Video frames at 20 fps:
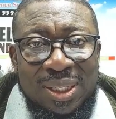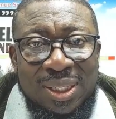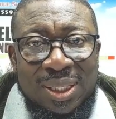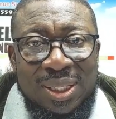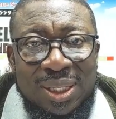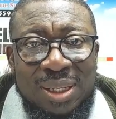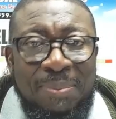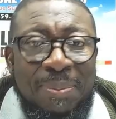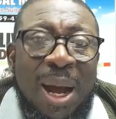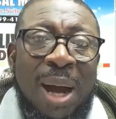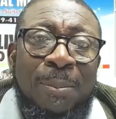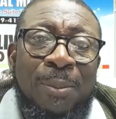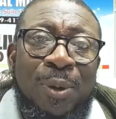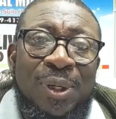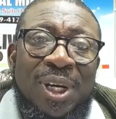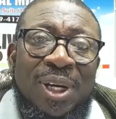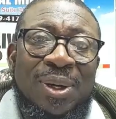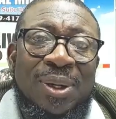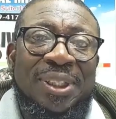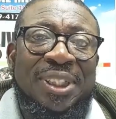The Bible
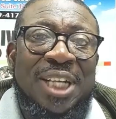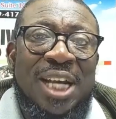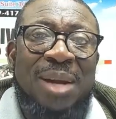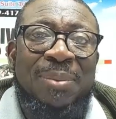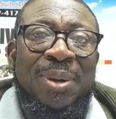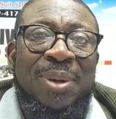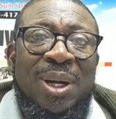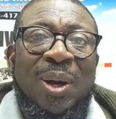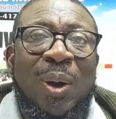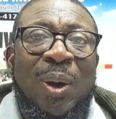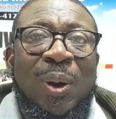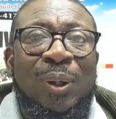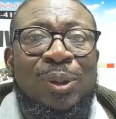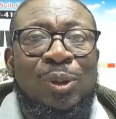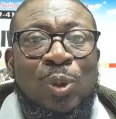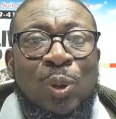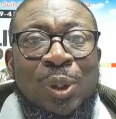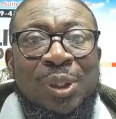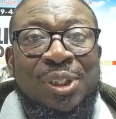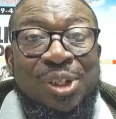did not tell me
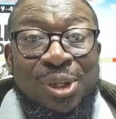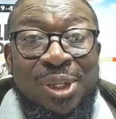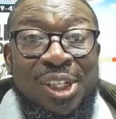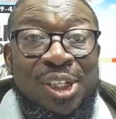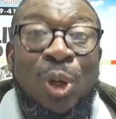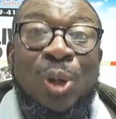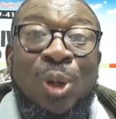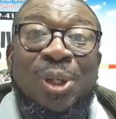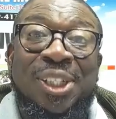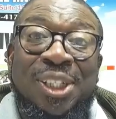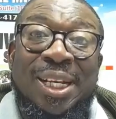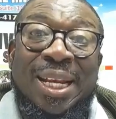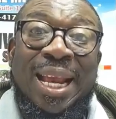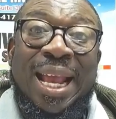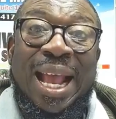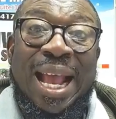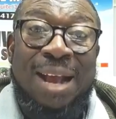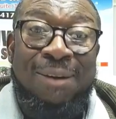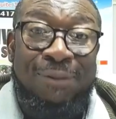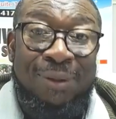God was rejoicing
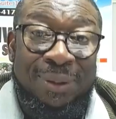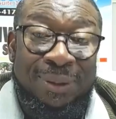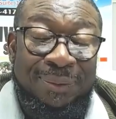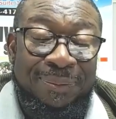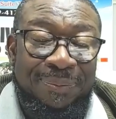in heaven